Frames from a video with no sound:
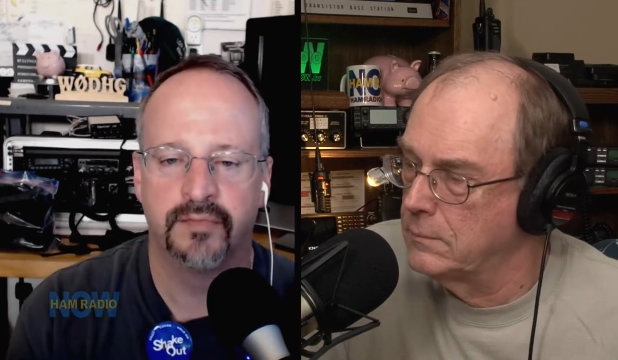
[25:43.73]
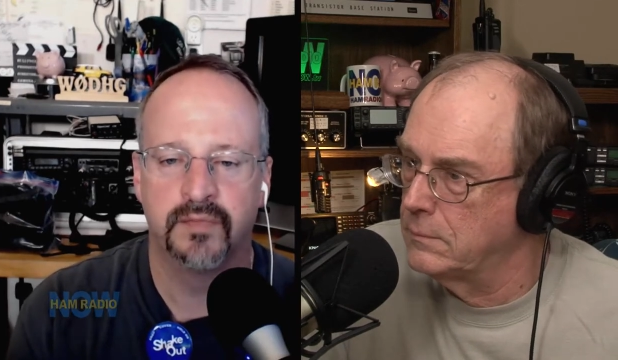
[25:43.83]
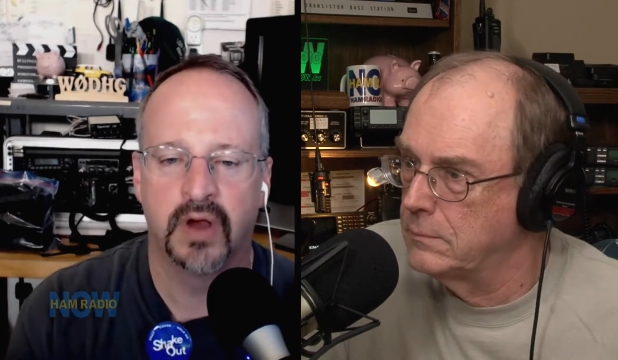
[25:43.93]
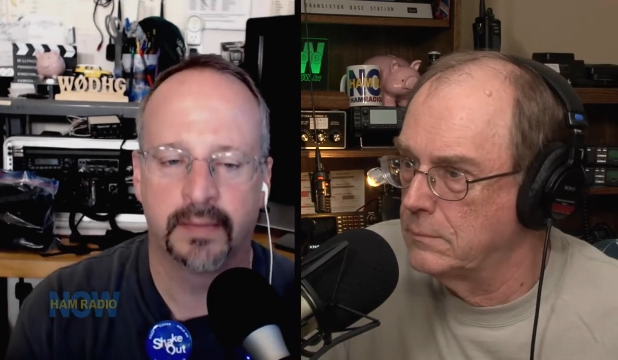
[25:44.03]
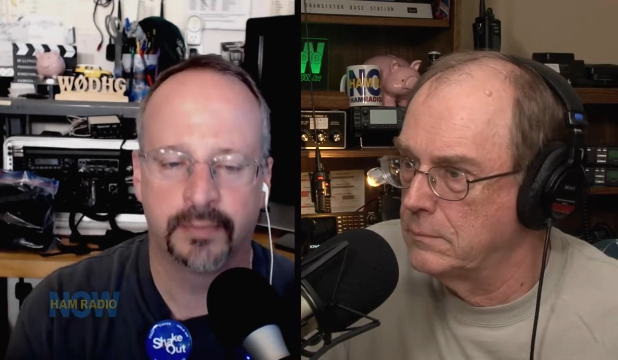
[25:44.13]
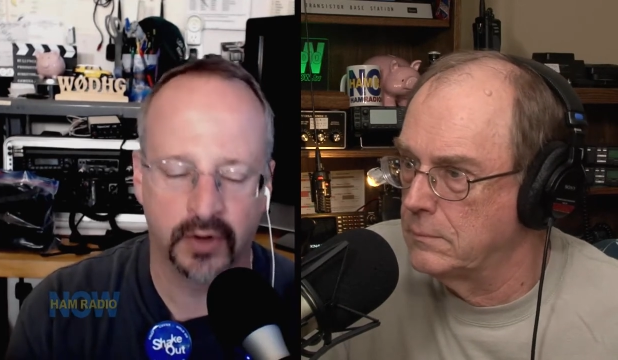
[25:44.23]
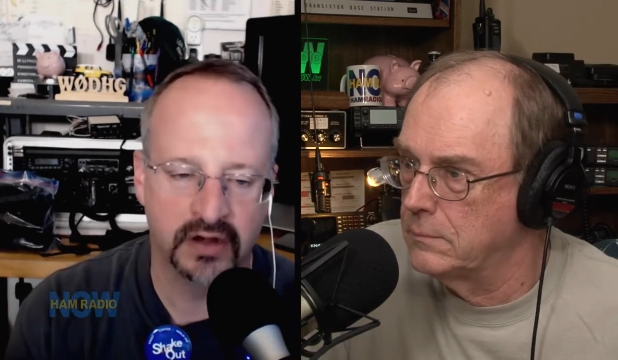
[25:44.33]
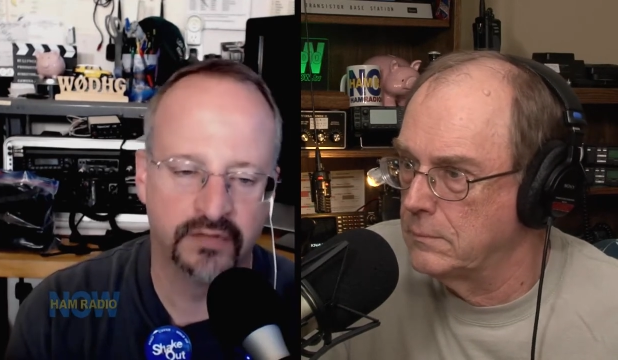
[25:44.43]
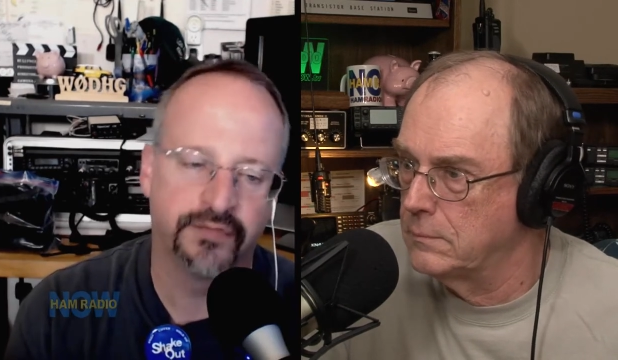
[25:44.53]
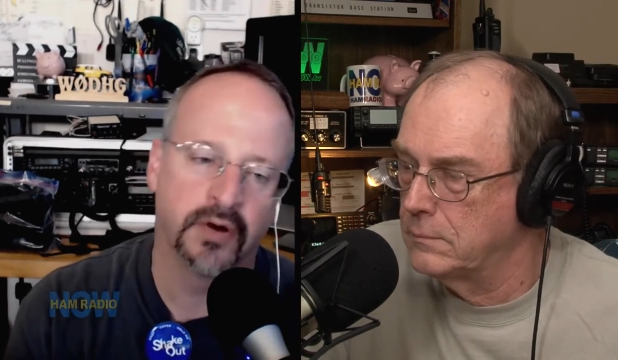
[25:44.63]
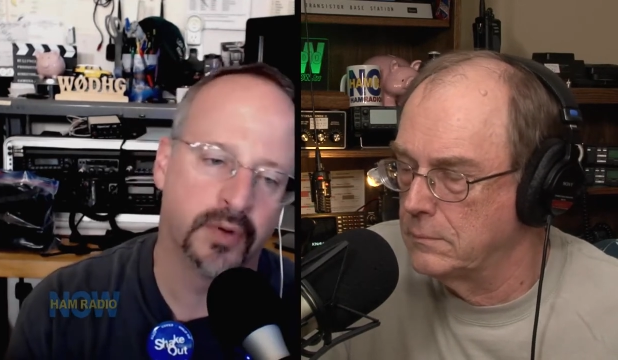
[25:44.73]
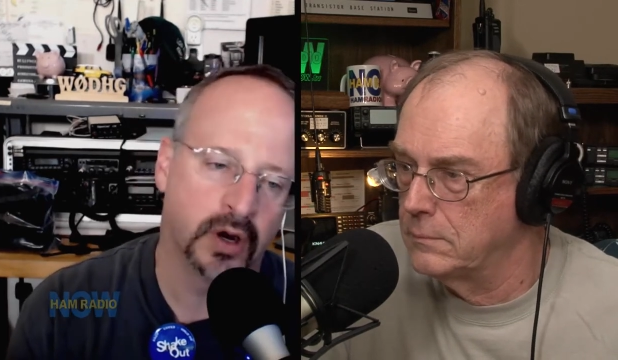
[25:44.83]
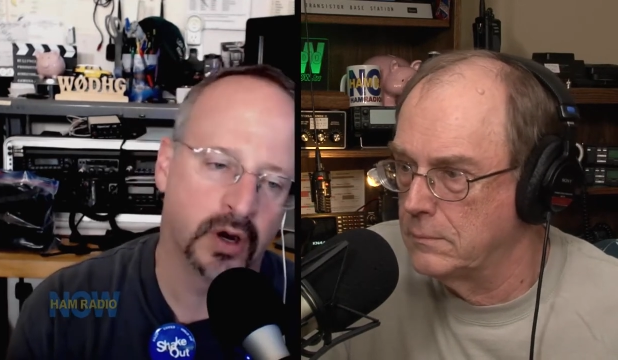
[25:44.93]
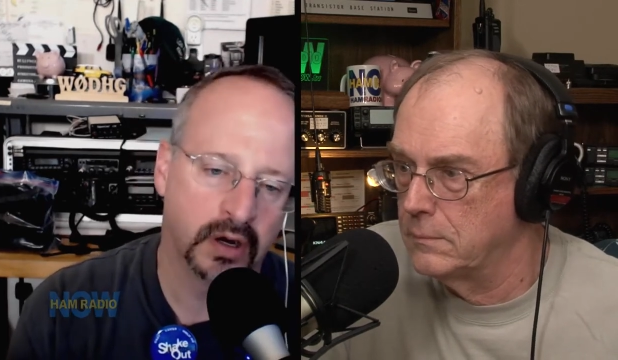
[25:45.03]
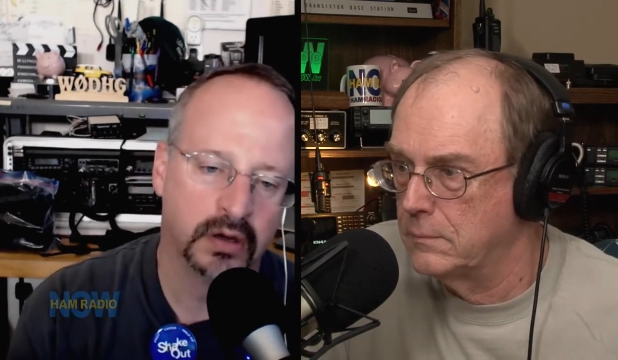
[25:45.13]
Speaker 1: operated from
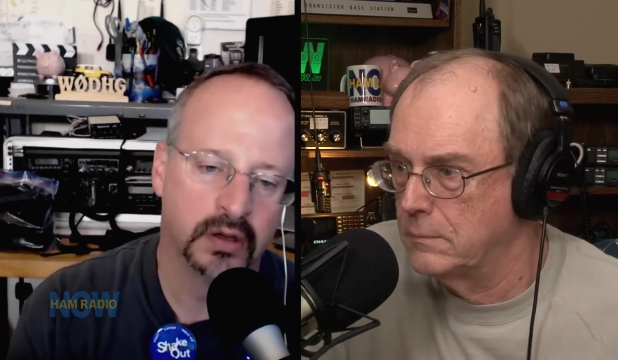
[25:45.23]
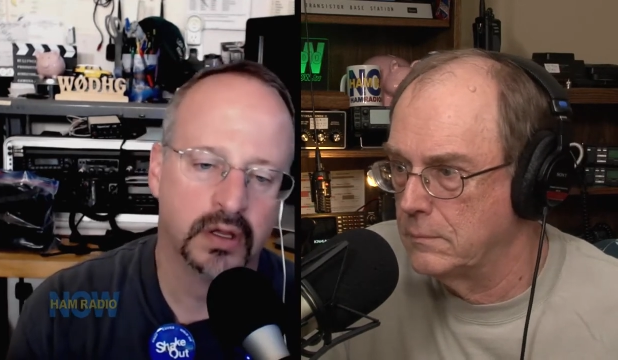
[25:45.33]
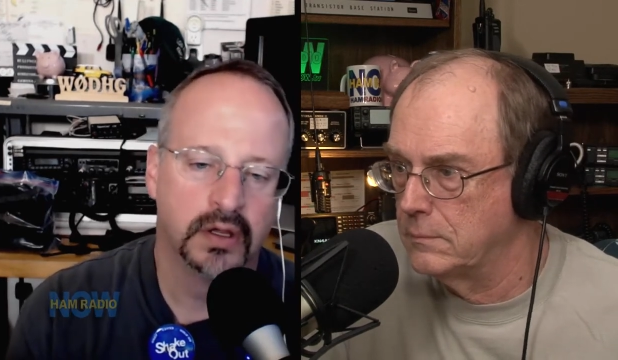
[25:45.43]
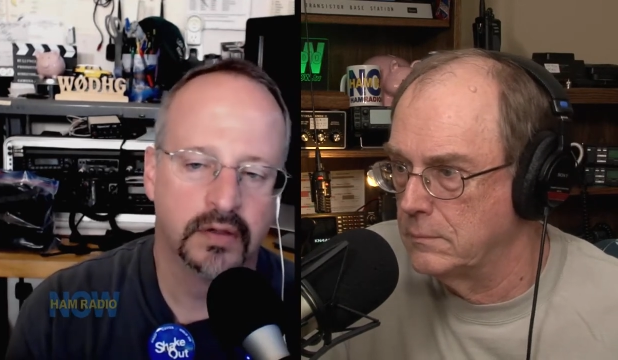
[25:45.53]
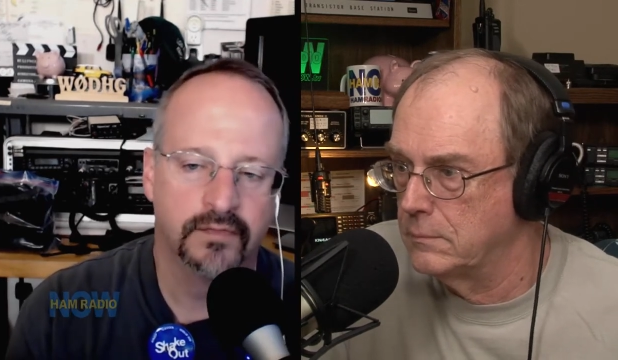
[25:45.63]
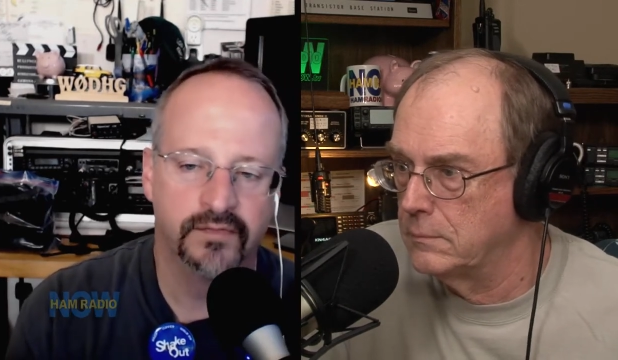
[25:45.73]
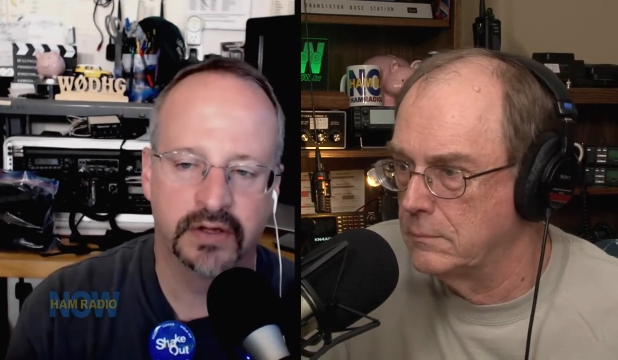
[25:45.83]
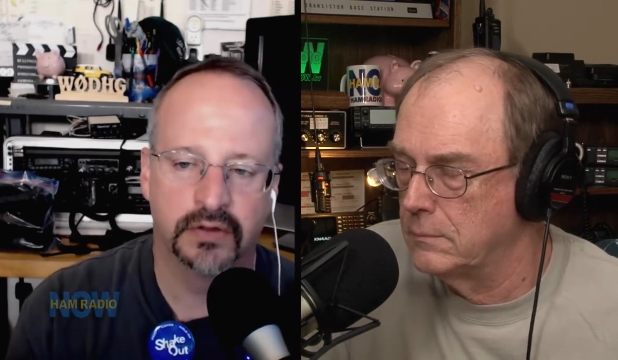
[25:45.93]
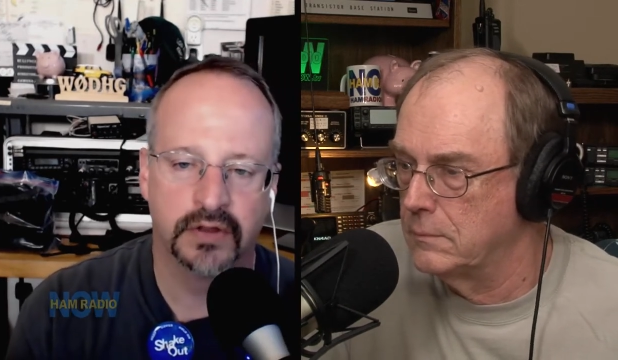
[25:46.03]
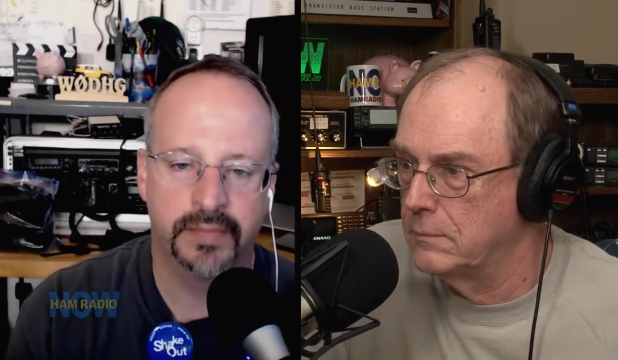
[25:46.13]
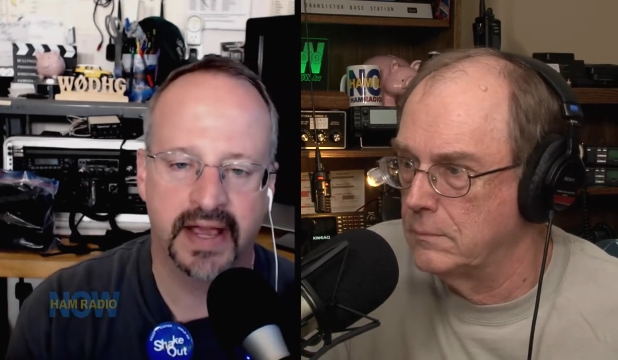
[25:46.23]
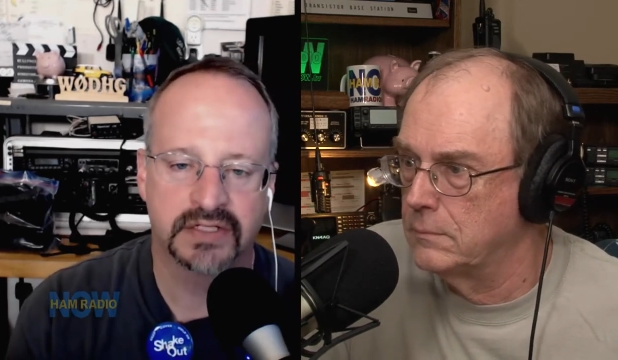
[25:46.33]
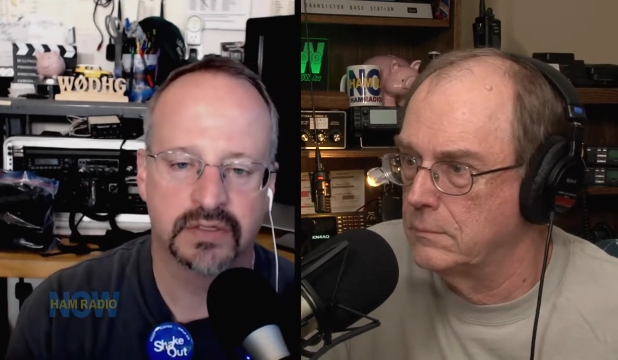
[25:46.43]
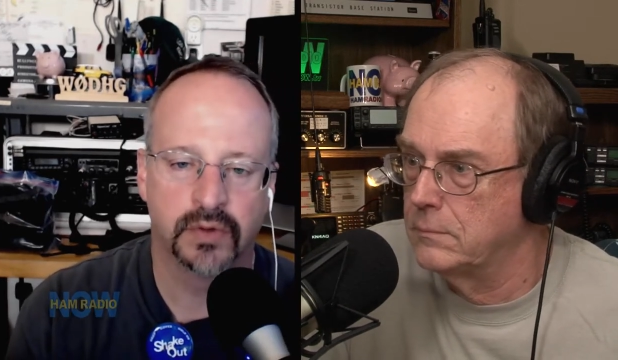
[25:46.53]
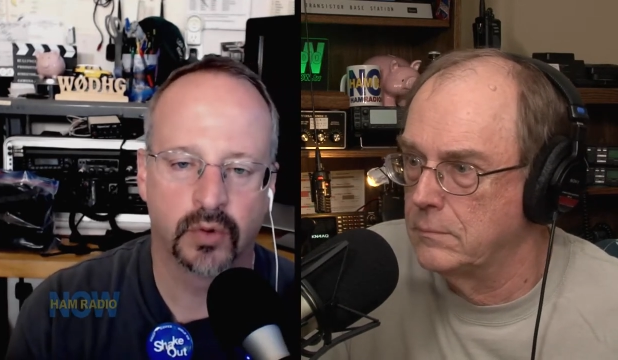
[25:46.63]
our vehicle in the
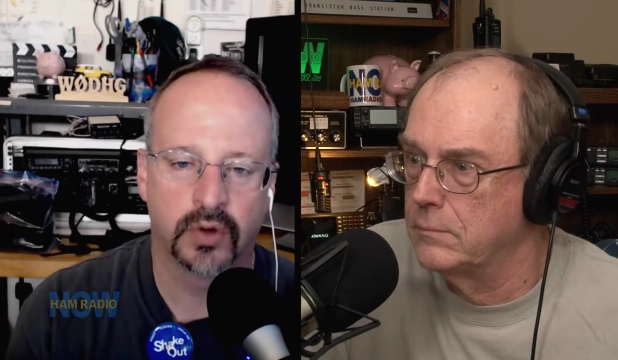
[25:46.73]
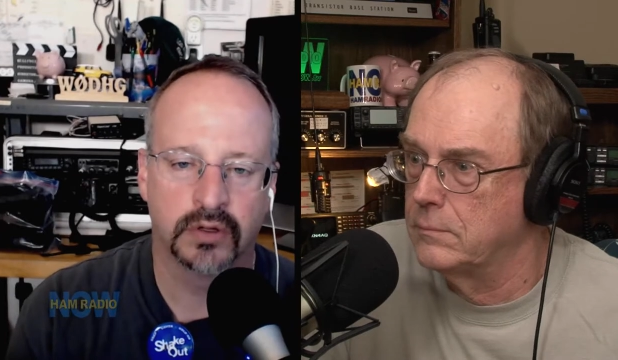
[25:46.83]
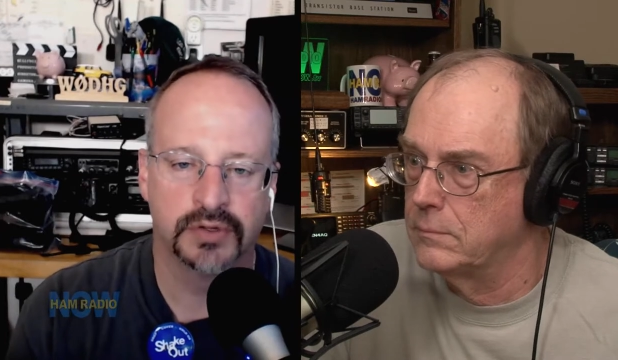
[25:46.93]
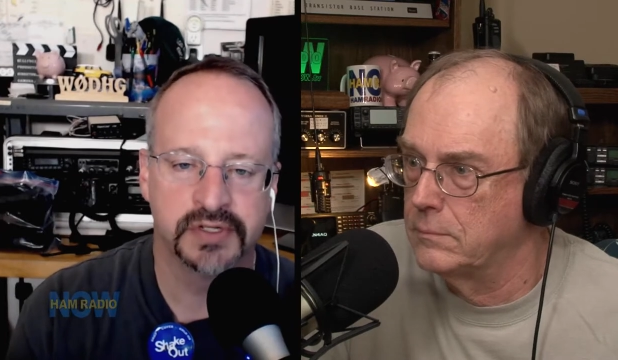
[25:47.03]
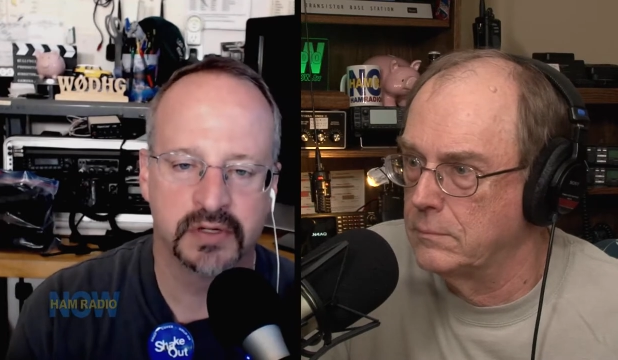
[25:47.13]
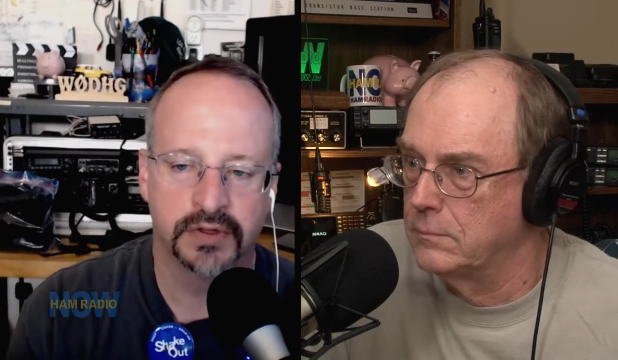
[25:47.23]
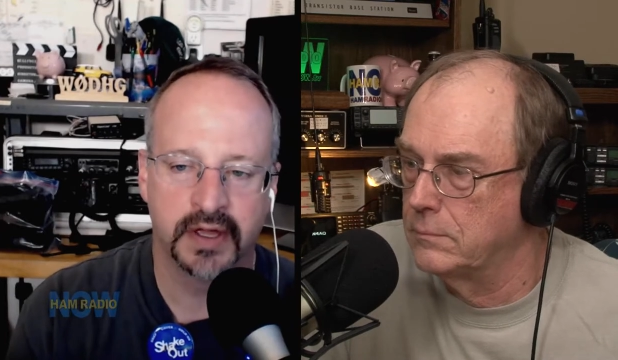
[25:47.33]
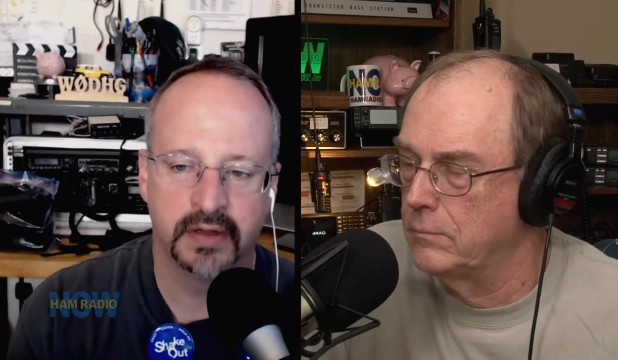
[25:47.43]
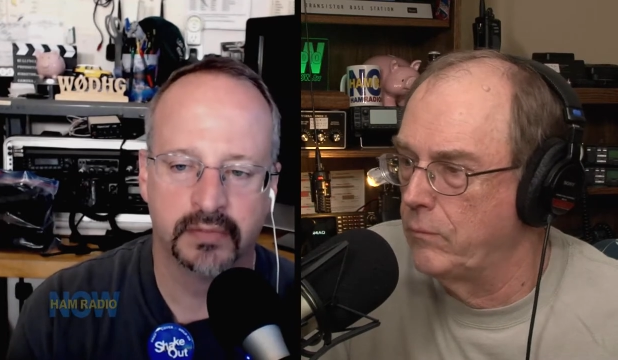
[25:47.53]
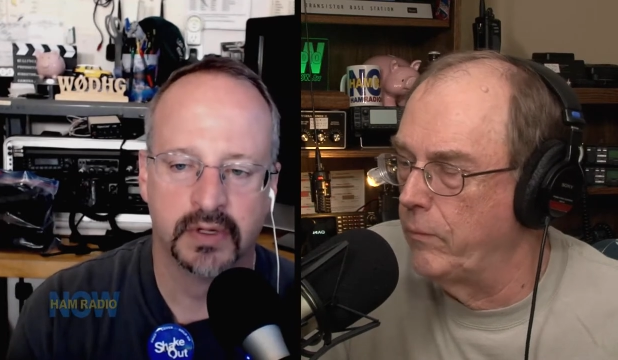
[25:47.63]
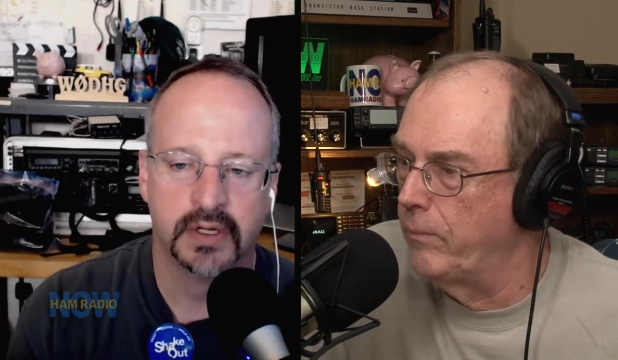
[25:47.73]
past, and we work closely with them.